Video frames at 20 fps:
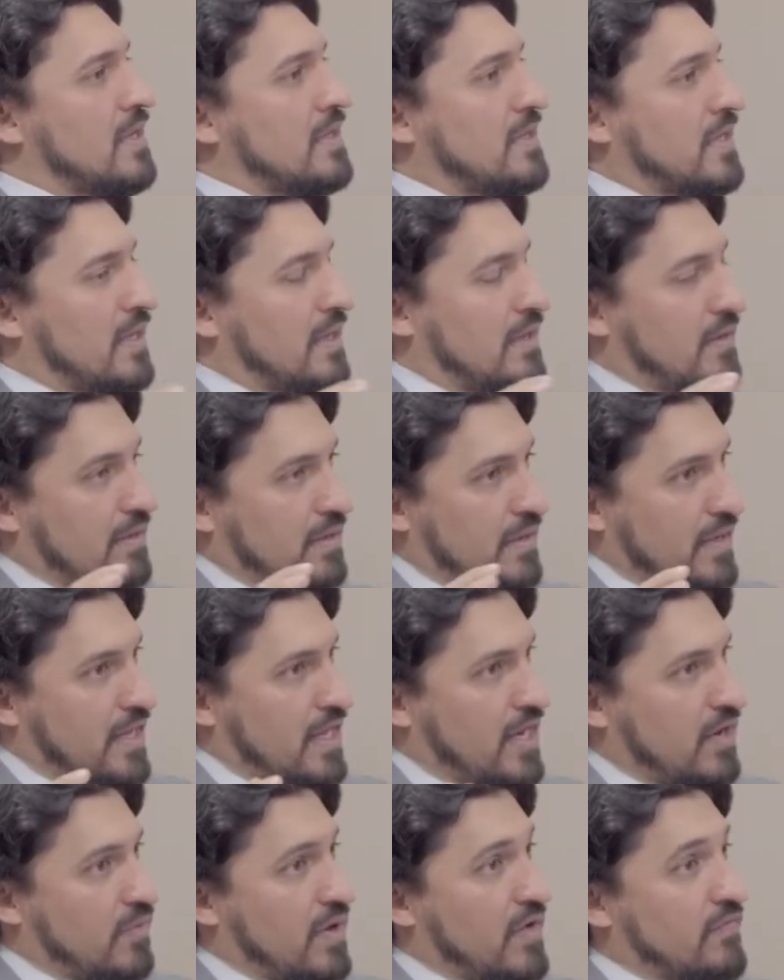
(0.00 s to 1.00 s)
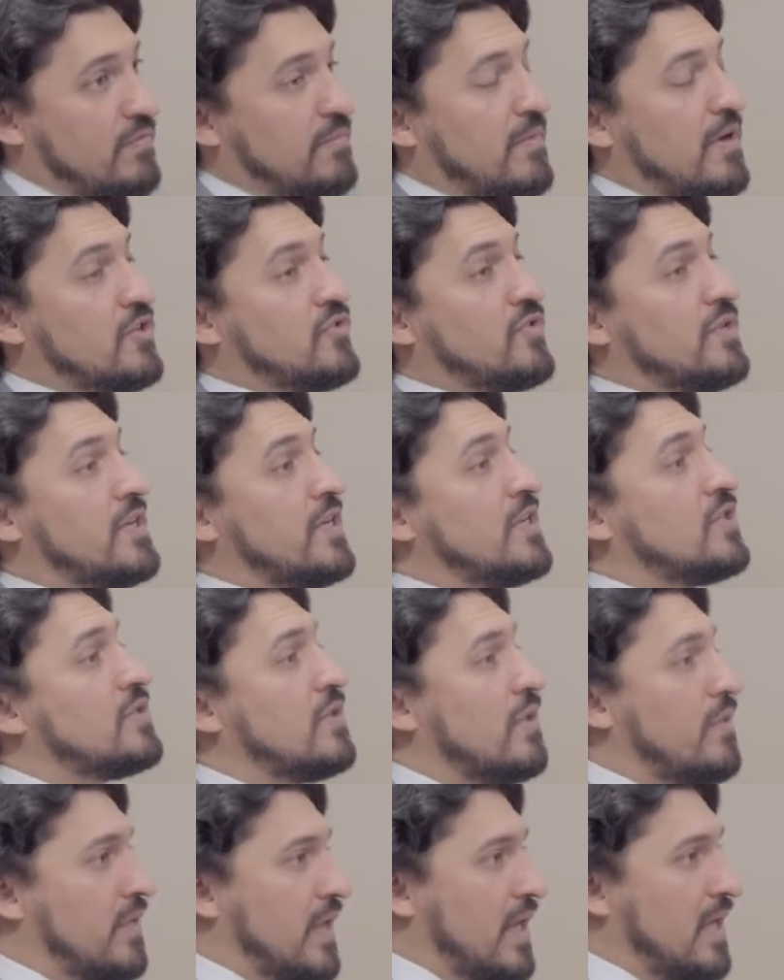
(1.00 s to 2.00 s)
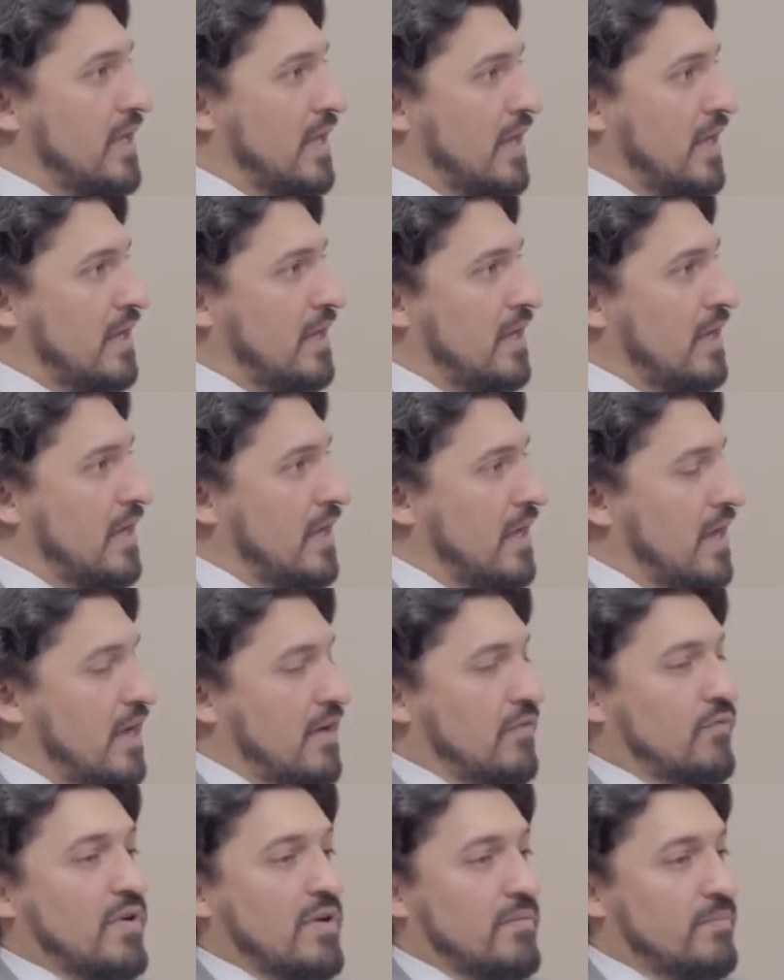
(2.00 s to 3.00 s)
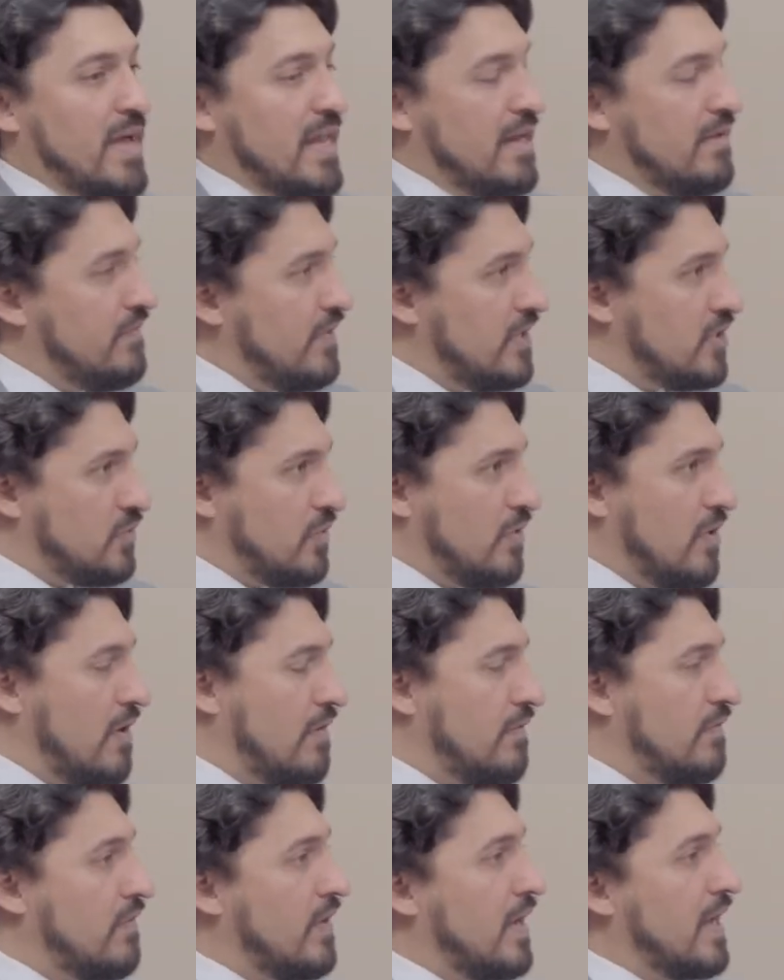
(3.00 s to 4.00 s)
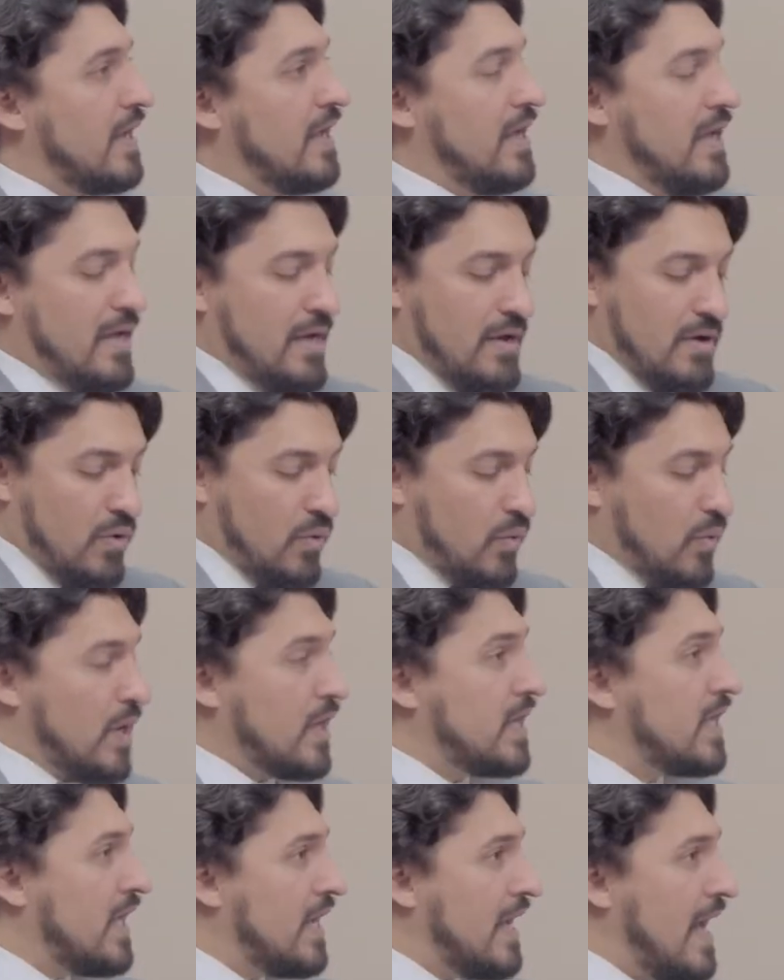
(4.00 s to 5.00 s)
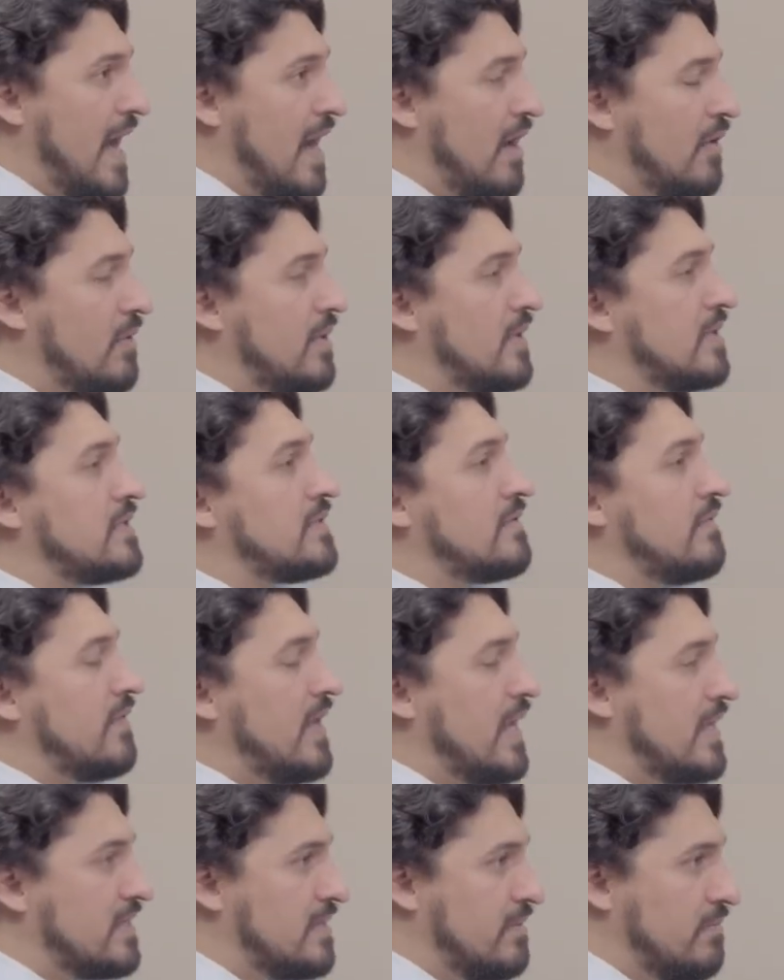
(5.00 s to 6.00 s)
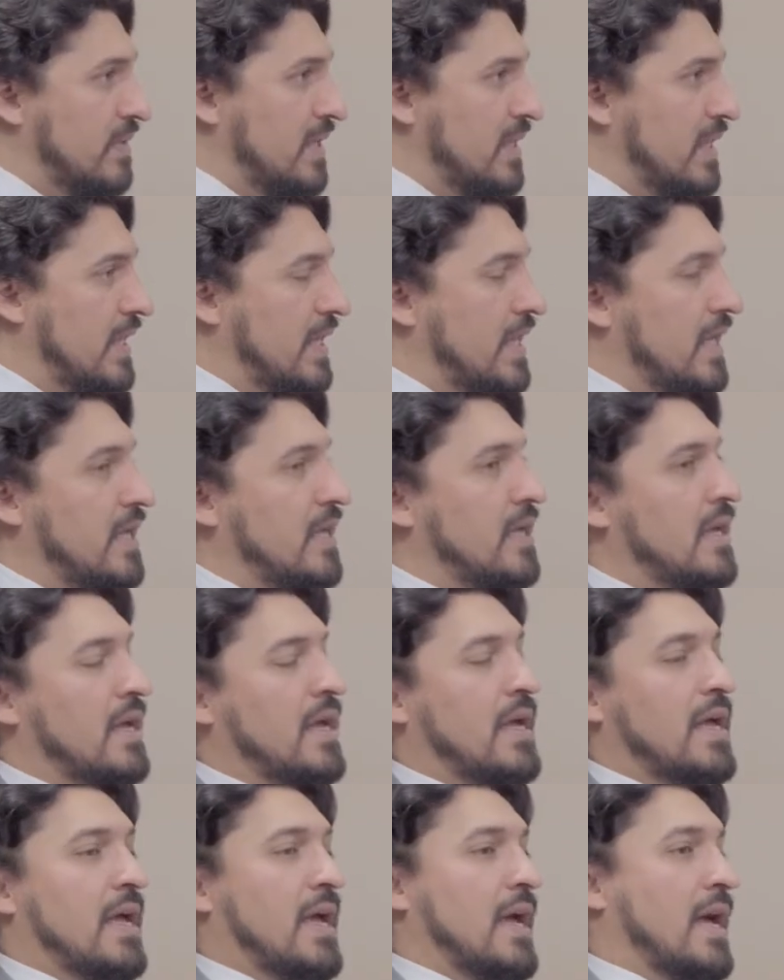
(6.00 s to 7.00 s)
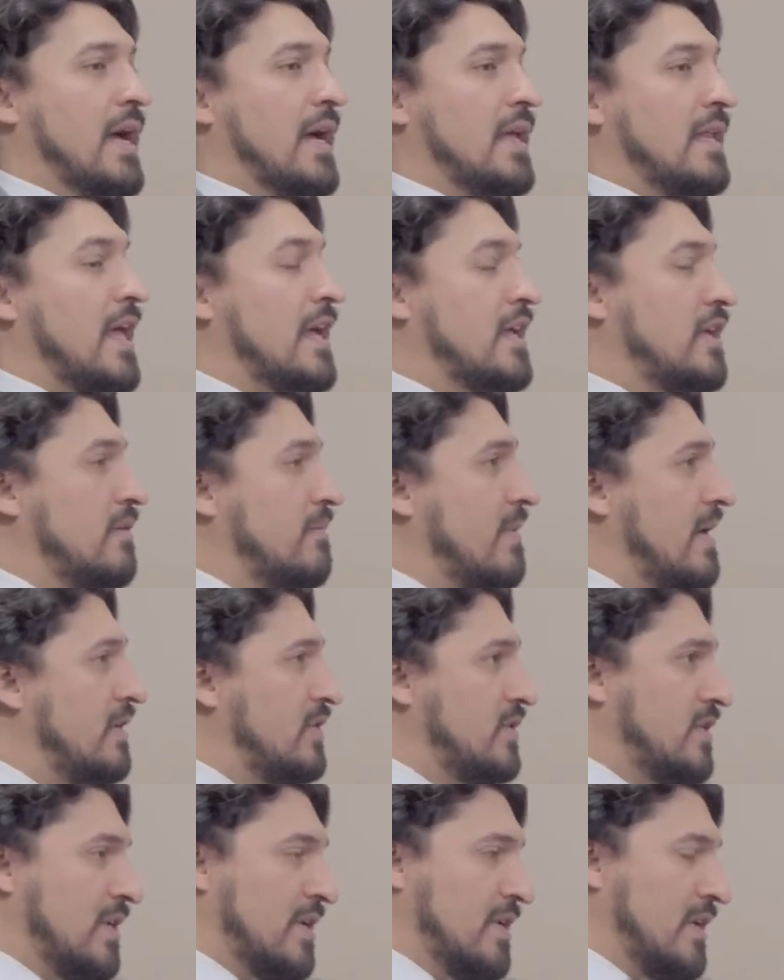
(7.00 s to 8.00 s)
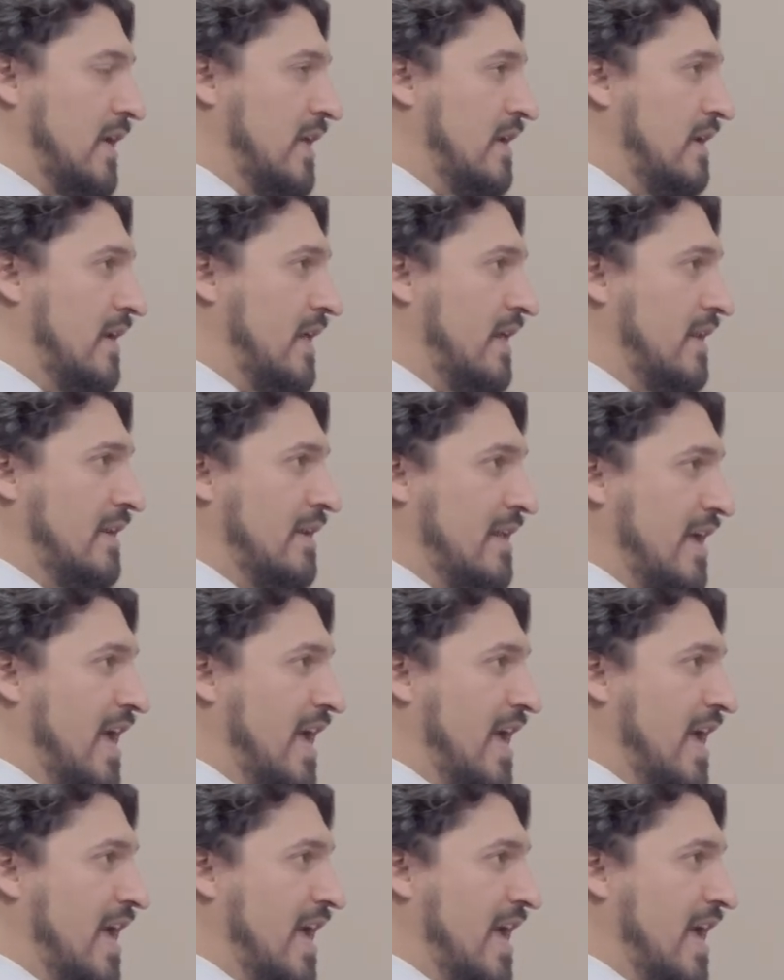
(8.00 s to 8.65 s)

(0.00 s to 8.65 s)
to get away from our traditional thinking of what benefits we're offering, working hours, flexibility, uh, like you mentioned, internet.